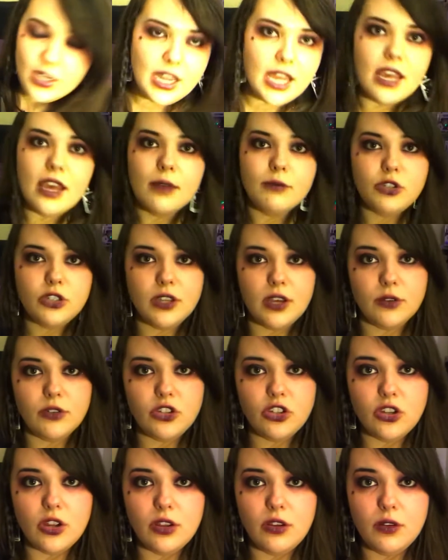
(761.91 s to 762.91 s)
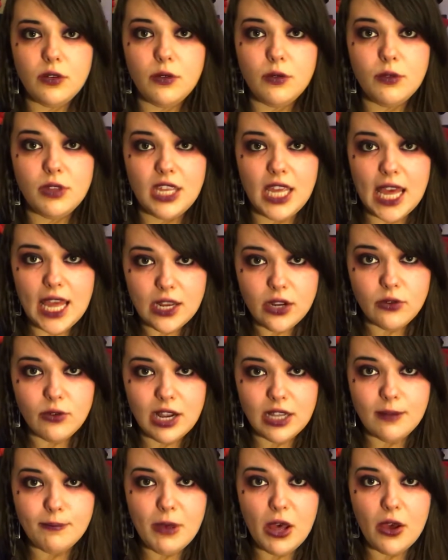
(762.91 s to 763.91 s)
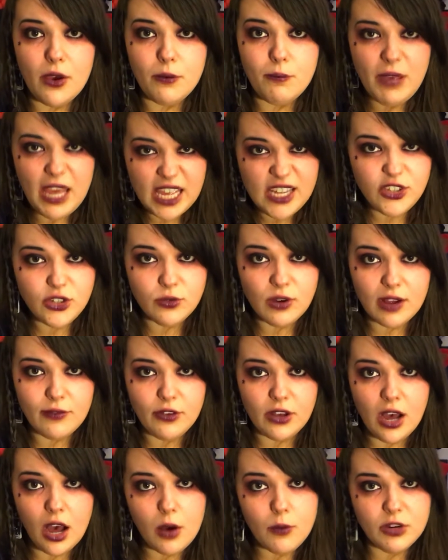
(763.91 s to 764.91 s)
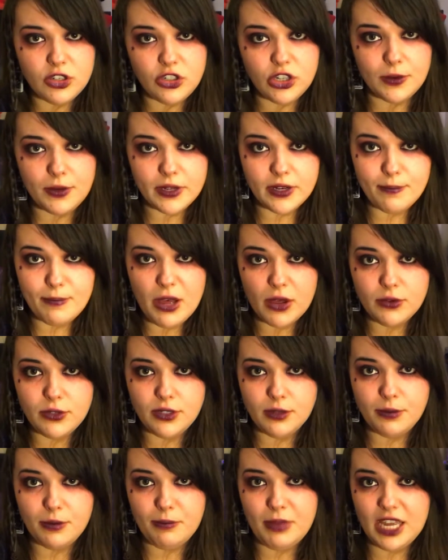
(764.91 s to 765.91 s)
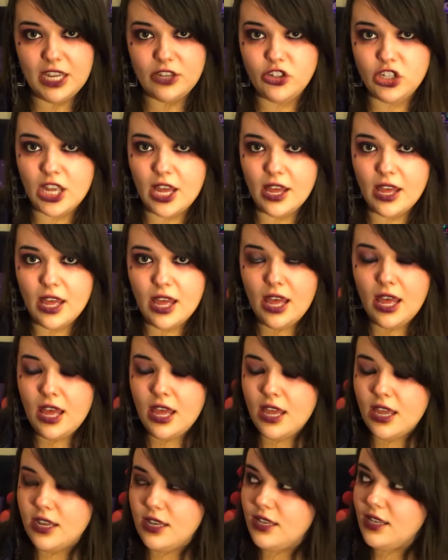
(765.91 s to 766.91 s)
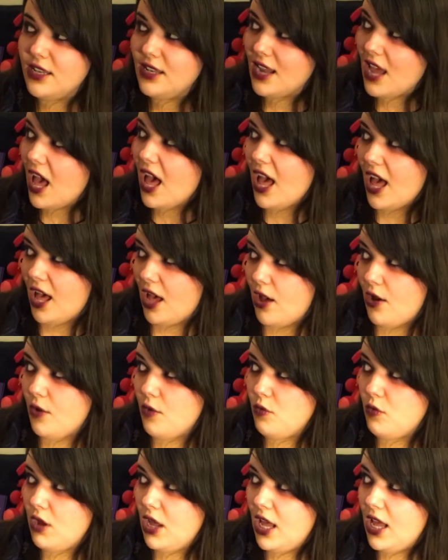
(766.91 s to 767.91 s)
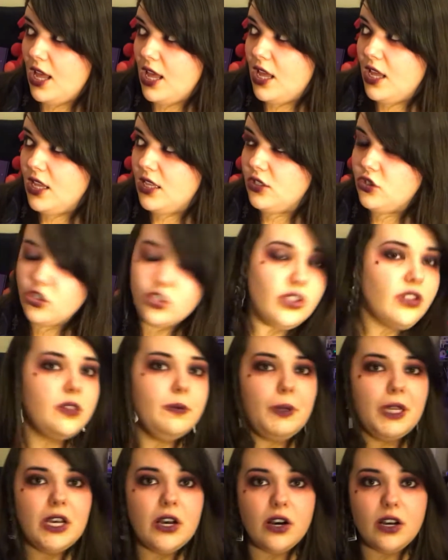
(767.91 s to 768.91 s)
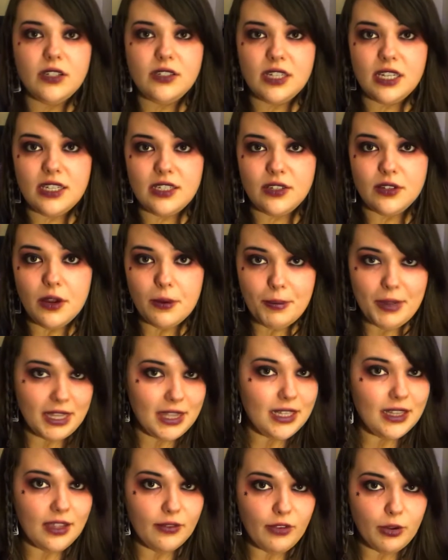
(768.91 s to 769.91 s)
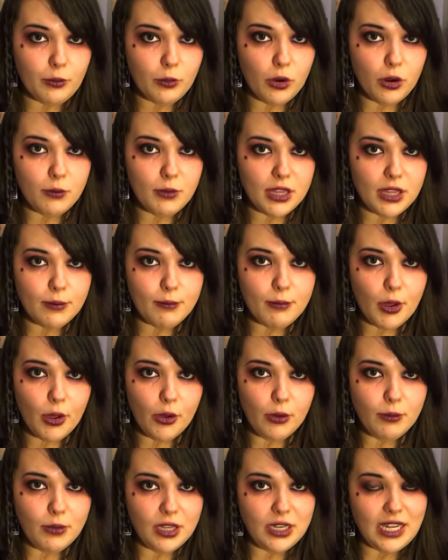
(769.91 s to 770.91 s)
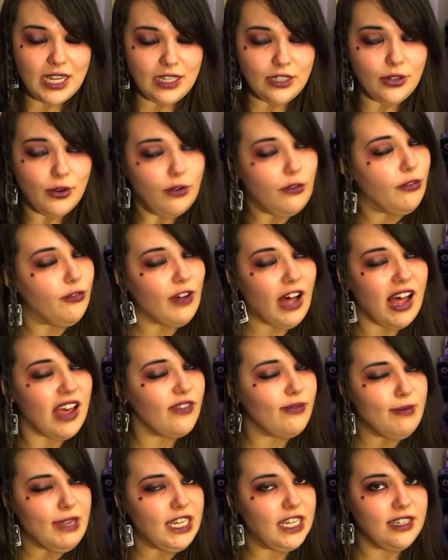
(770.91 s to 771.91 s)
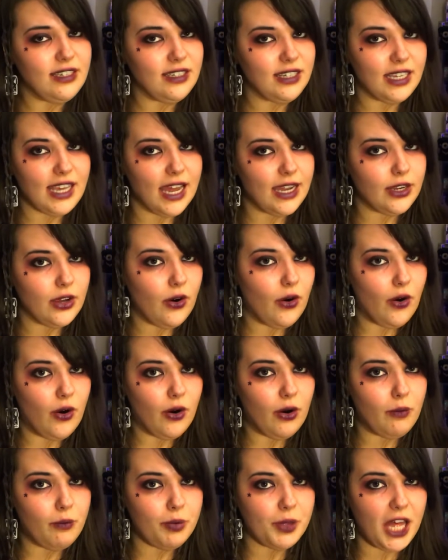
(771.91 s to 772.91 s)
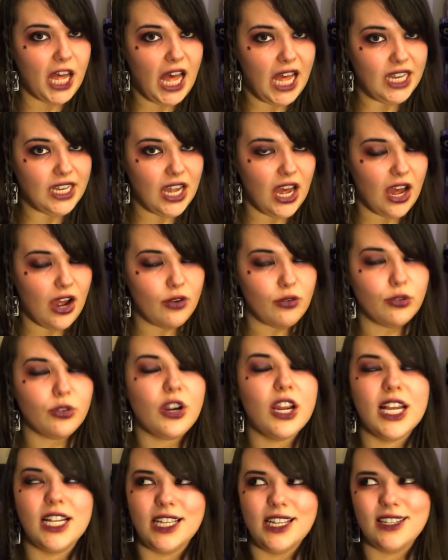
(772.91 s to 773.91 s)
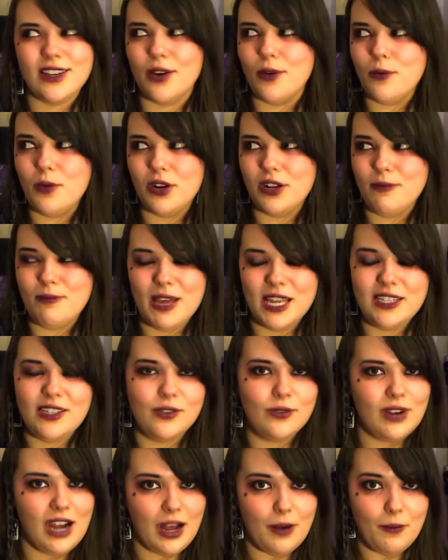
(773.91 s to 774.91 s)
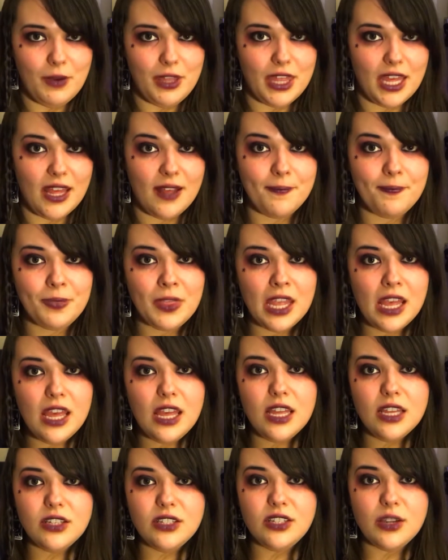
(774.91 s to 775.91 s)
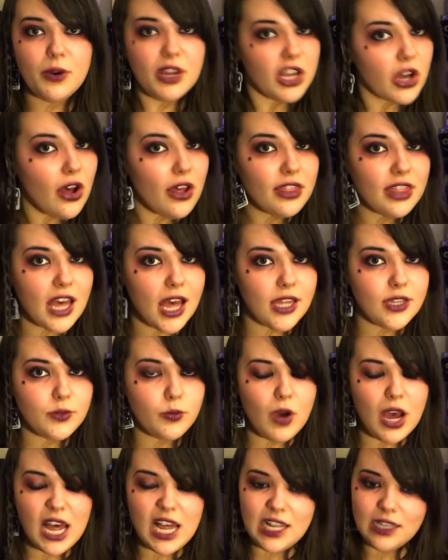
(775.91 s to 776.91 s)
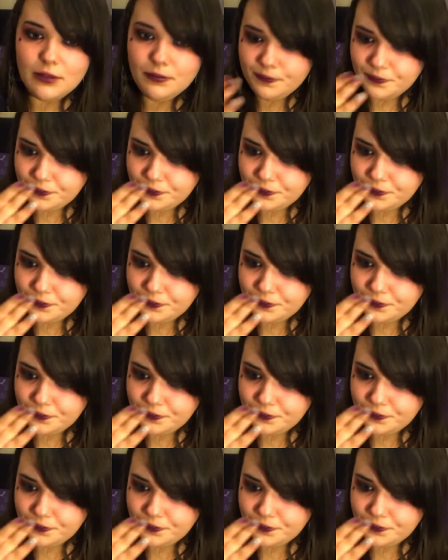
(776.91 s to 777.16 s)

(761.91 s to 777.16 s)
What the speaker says: am just going to show you the Edgar Allan Poe picture I've got, which I'm going to post up a picture now, just because it's up in the living room at the moment. It took 5 minutes to get it up, and I really don't want to mess around with it. So I got that as well.